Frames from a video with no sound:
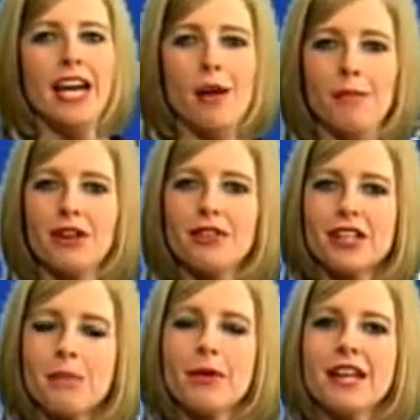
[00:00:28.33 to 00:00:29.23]
And middle
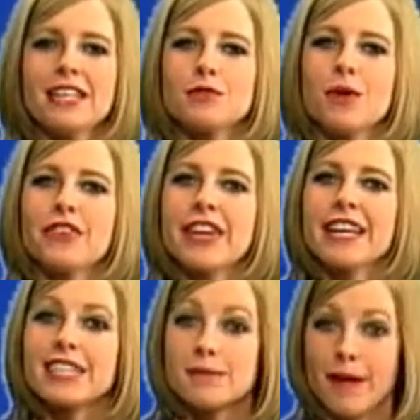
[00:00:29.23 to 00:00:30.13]
and upper eighties once
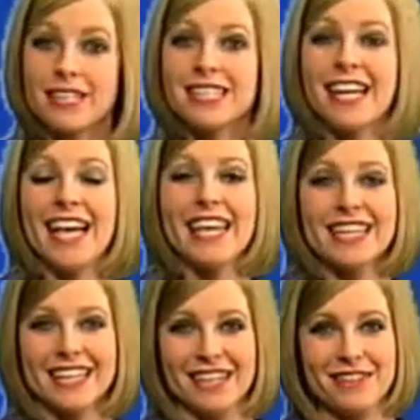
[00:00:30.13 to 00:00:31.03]
again expected
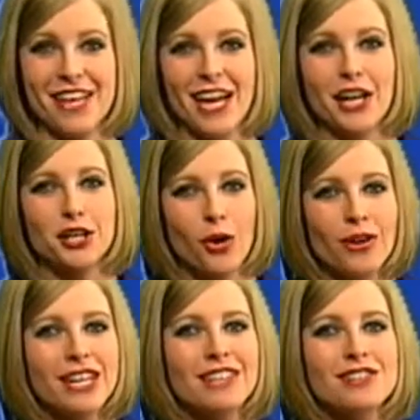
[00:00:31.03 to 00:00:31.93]
inland.
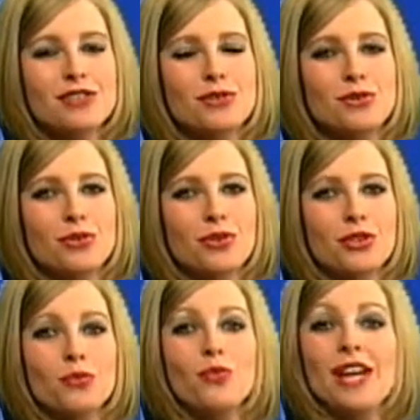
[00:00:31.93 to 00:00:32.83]
Going into
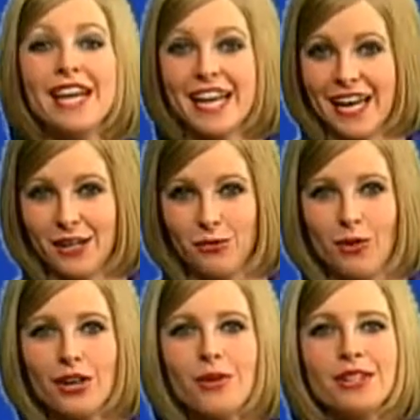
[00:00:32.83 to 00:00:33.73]
the weekend,
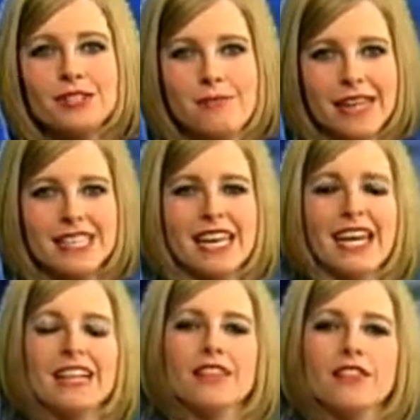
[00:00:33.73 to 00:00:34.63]
we're going to
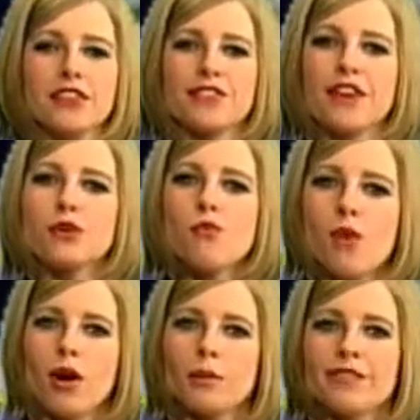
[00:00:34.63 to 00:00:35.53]
maintain this very
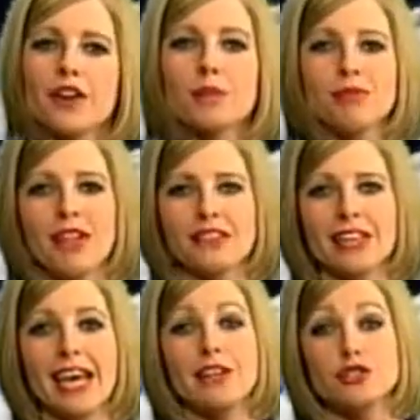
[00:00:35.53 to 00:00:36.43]
warm, very
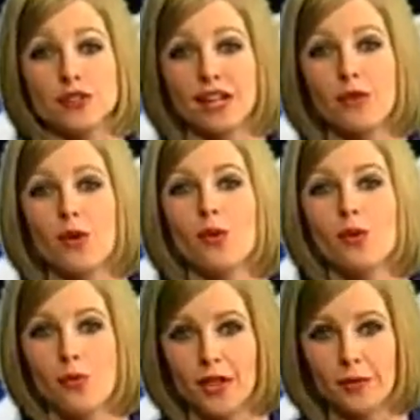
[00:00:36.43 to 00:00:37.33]
pleasant, and tranquil
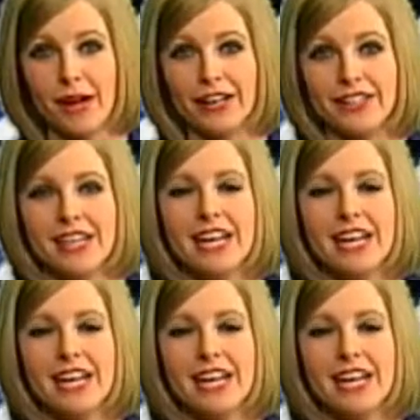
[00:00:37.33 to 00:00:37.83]
weather pattern.